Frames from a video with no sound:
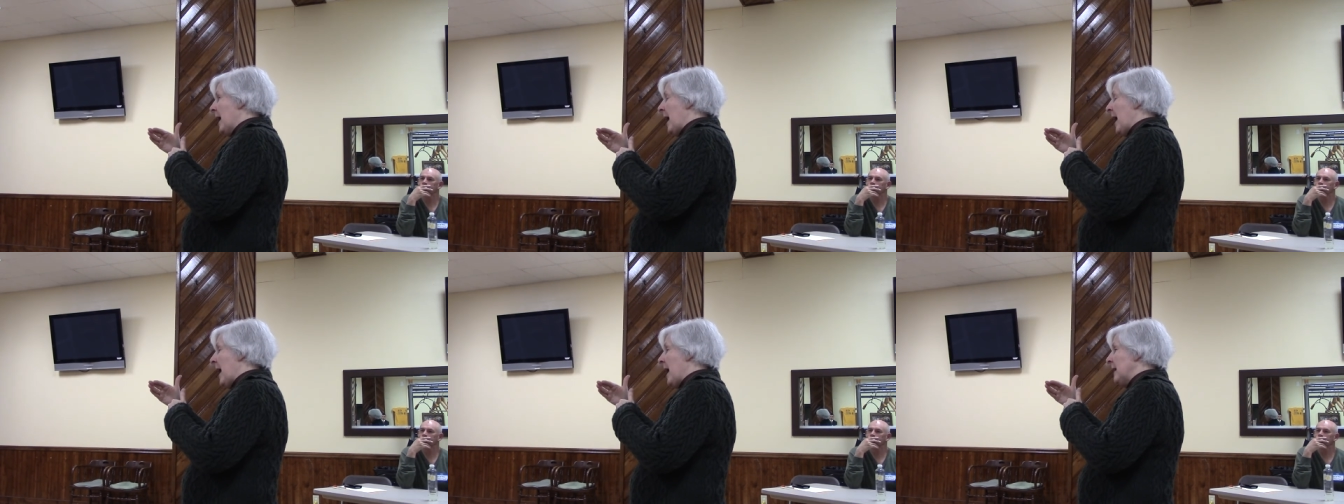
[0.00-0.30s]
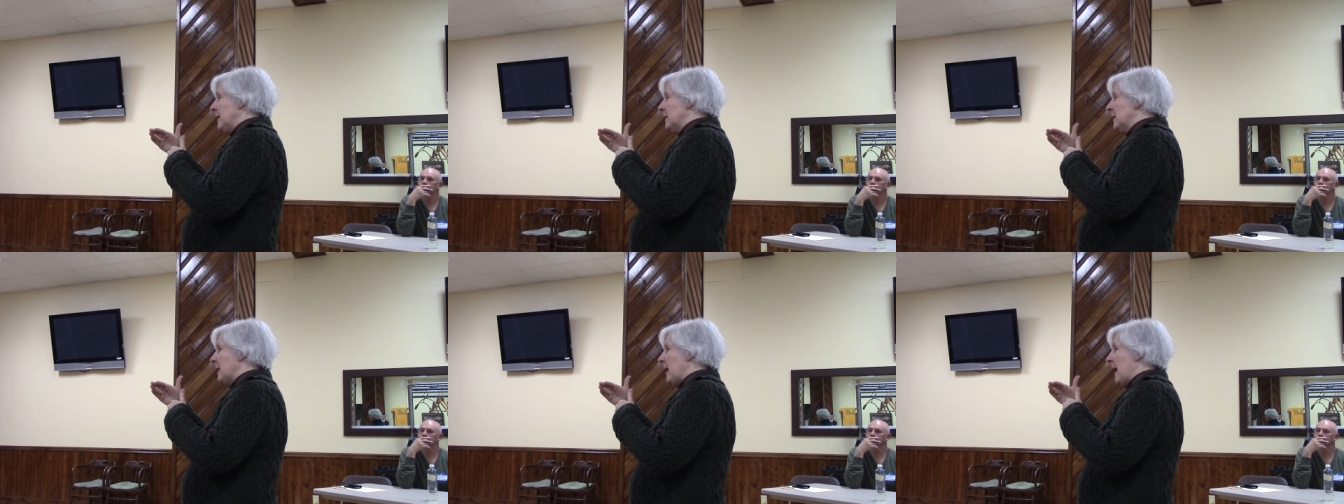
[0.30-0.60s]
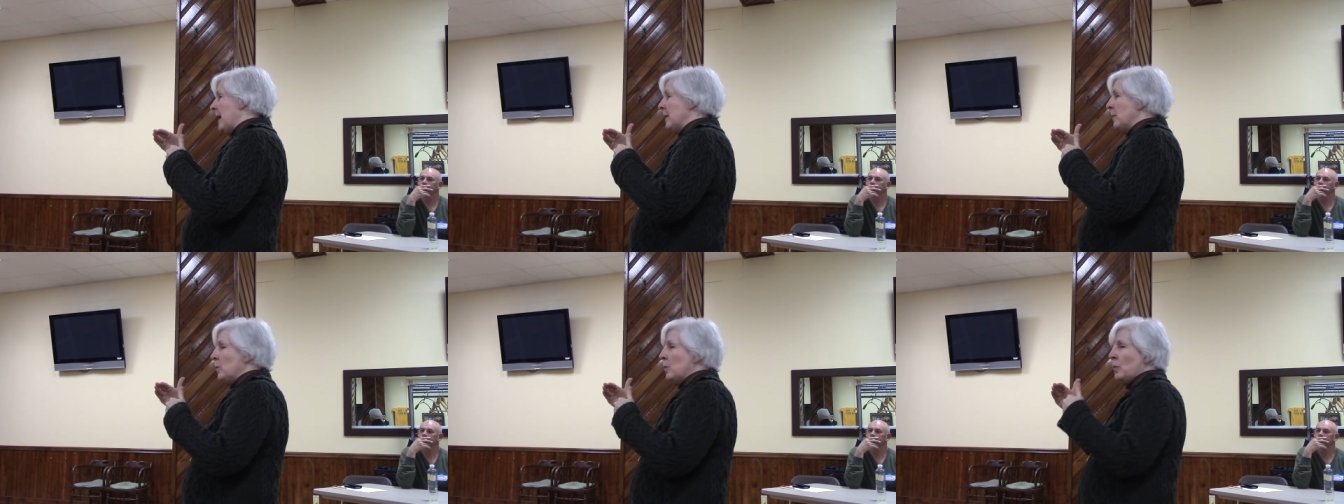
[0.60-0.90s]
and,
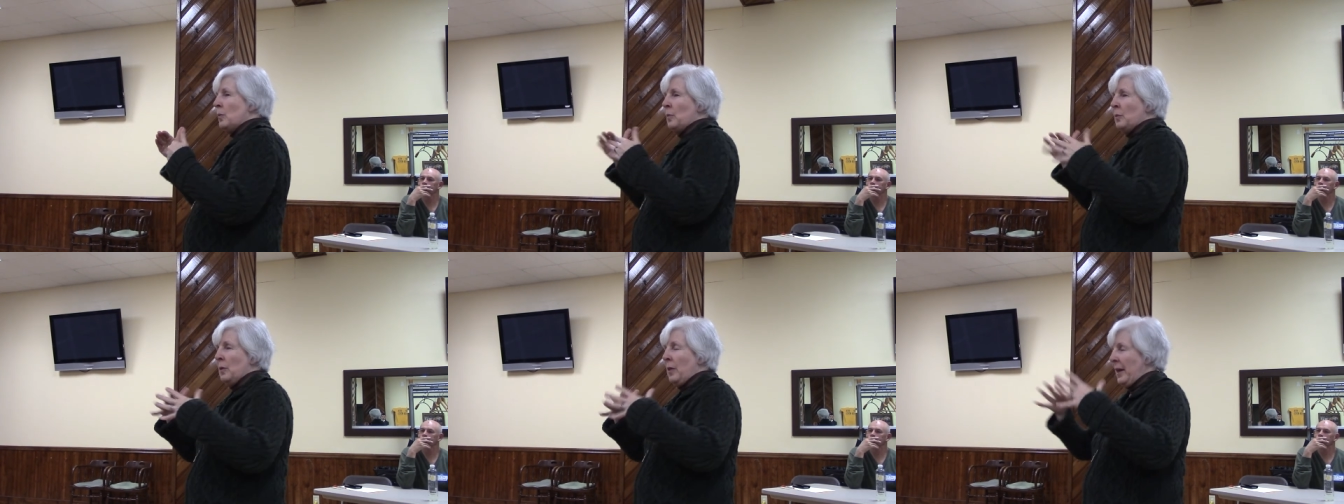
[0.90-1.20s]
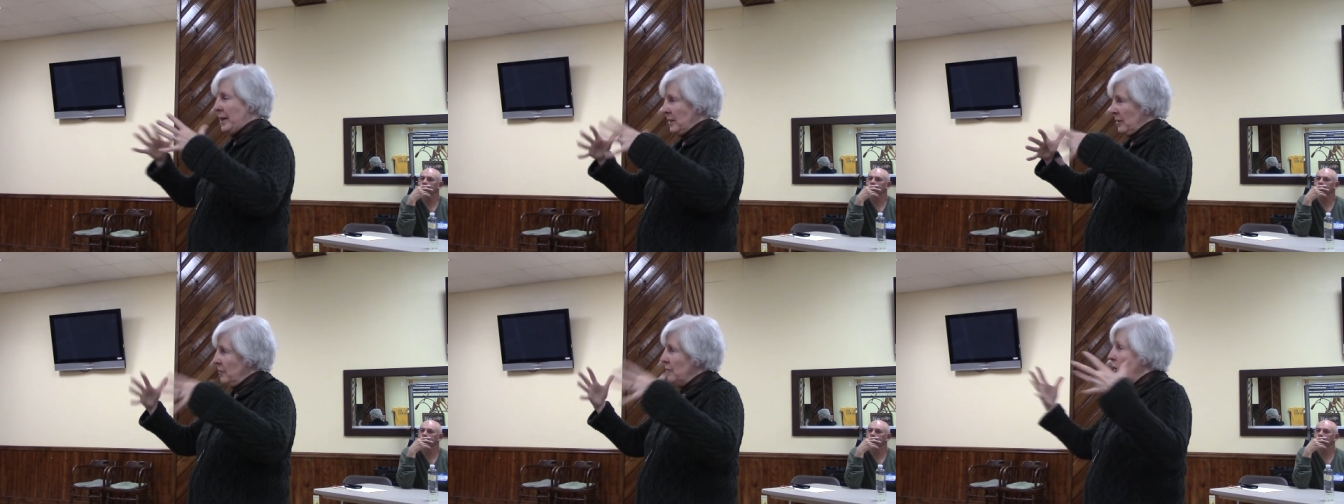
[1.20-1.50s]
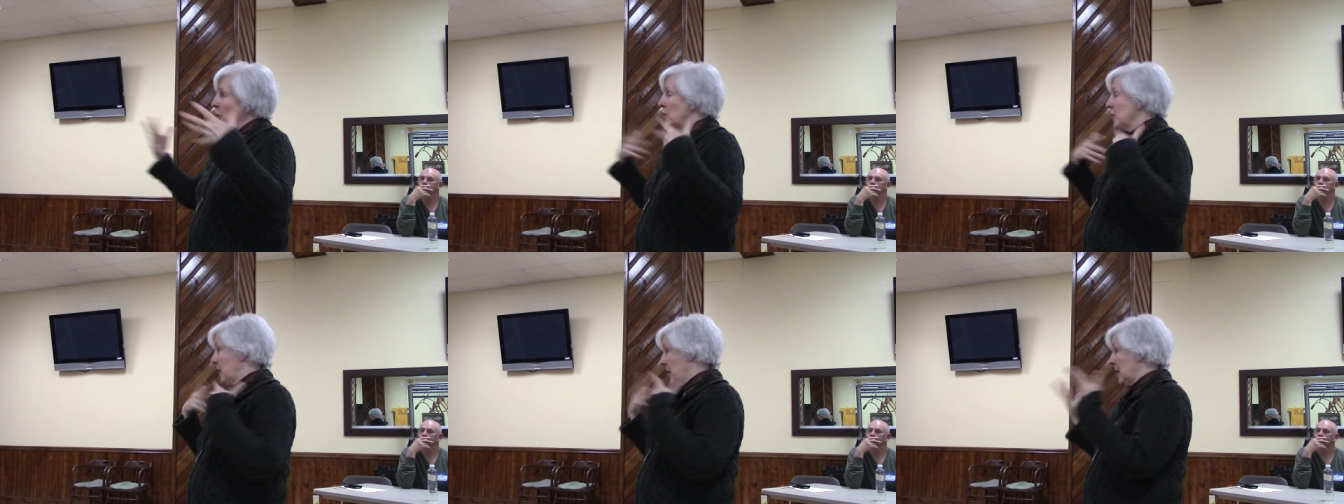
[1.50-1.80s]
and like the
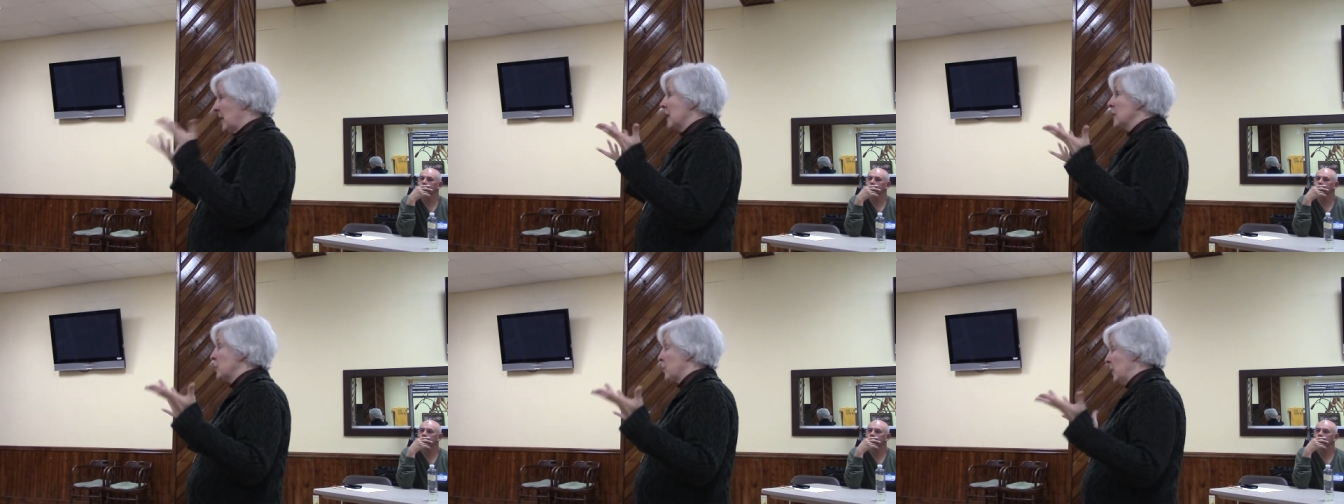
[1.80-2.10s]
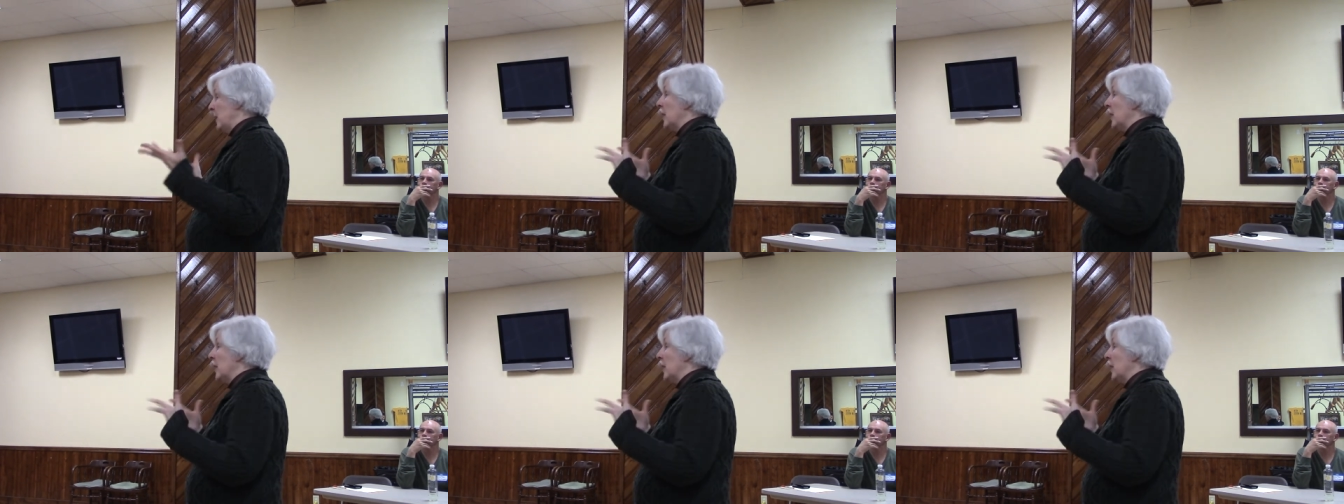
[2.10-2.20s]
folks like us,